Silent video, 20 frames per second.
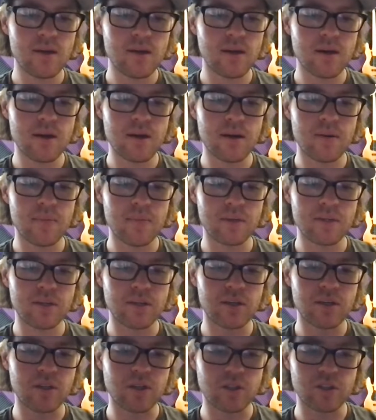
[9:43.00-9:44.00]
It's
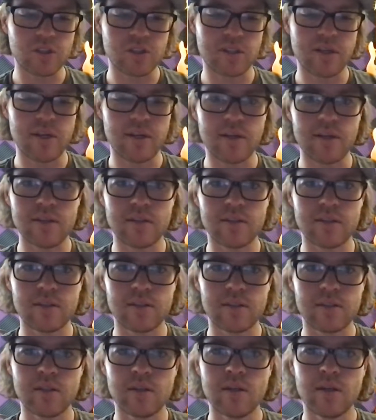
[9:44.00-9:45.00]
going to look just like
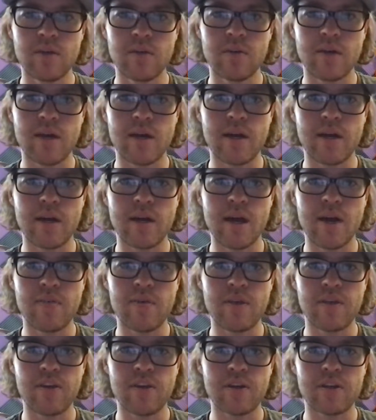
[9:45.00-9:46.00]
this, right? And
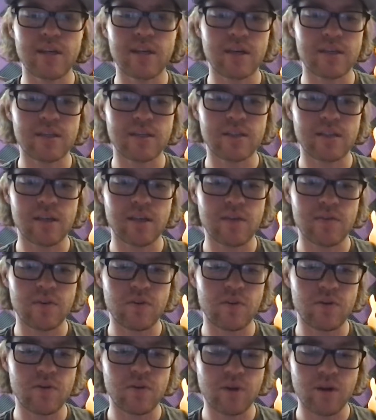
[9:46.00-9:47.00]
every 30 seconds is going to give
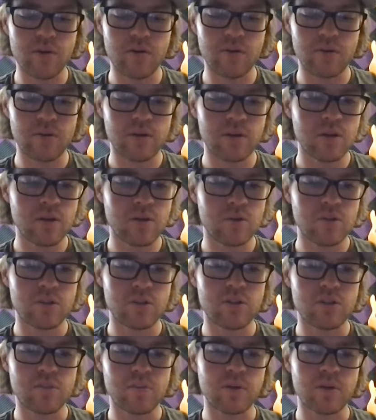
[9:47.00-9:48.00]
you a new code, which
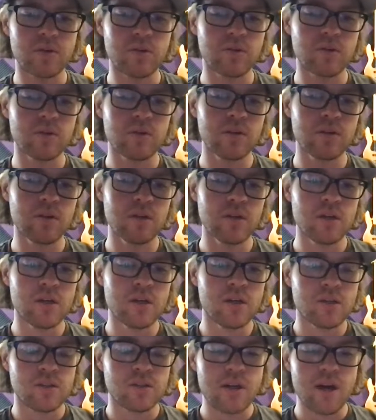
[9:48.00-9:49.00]
is super cool.
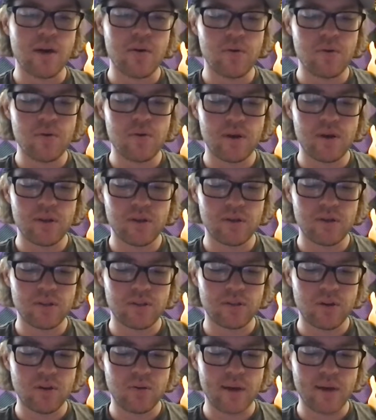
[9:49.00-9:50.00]
So now what we want to do
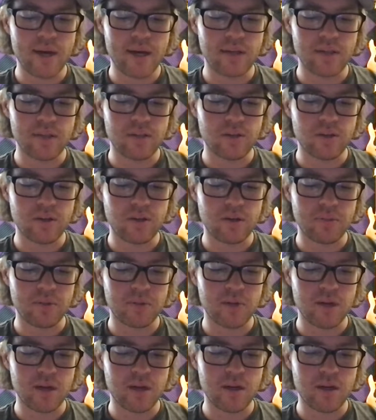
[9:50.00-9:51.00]
is go back into our
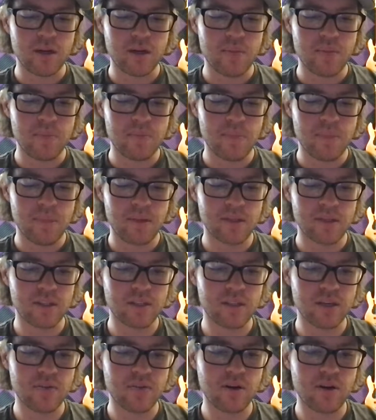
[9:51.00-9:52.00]
crypto.com,
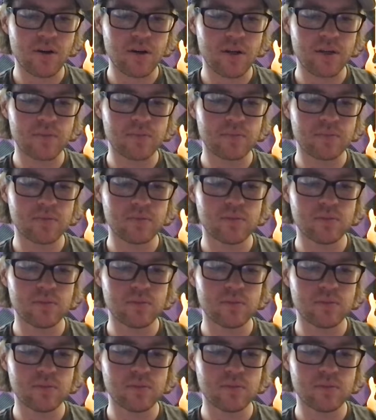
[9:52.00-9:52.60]
since I've already,